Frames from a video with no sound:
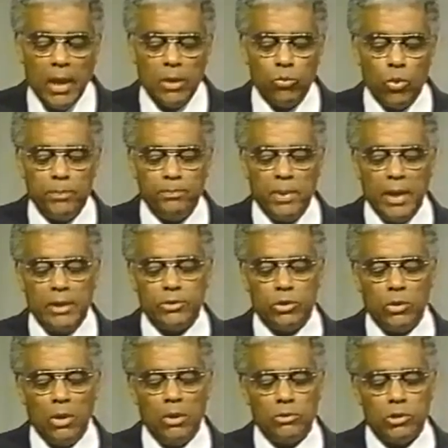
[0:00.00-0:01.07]
it would be t-
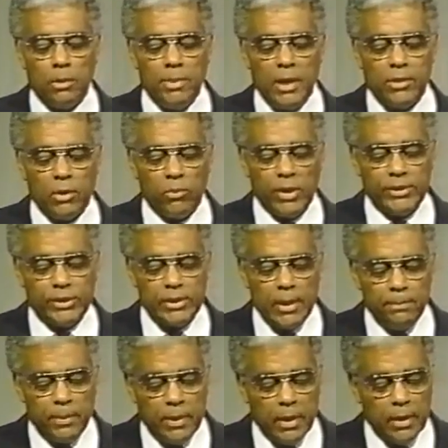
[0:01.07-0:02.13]
to be the
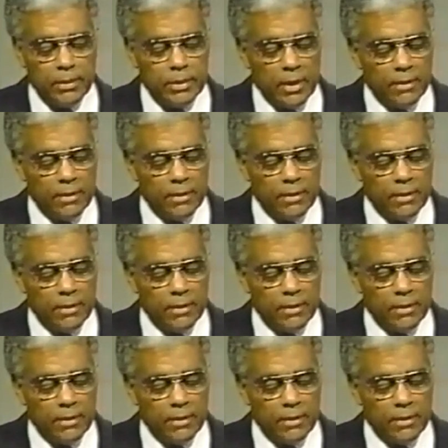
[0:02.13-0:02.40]
recipient